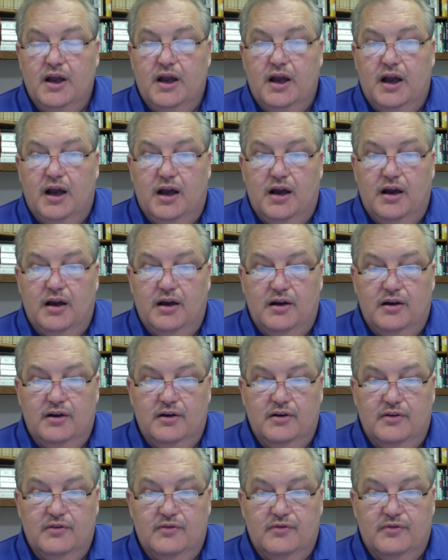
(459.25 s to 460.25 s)

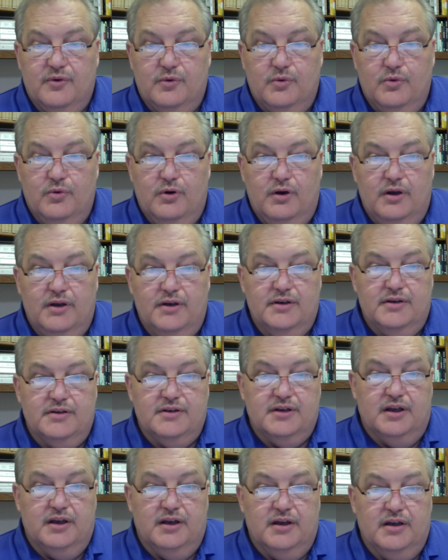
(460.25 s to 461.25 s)
what
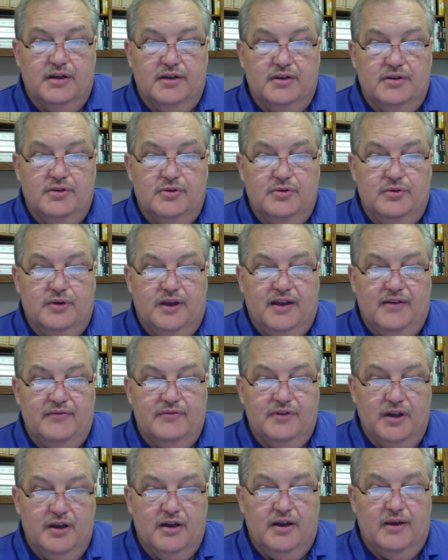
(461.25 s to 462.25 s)
you
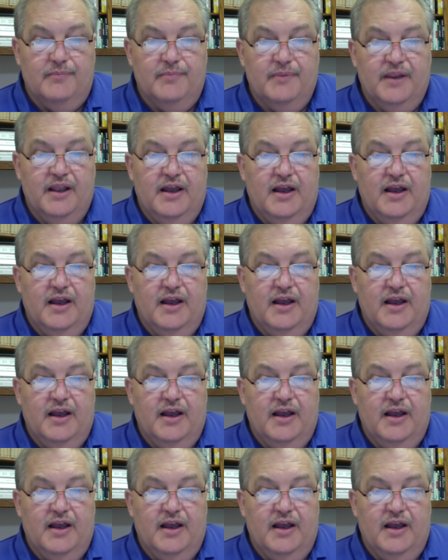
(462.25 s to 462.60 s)
have done.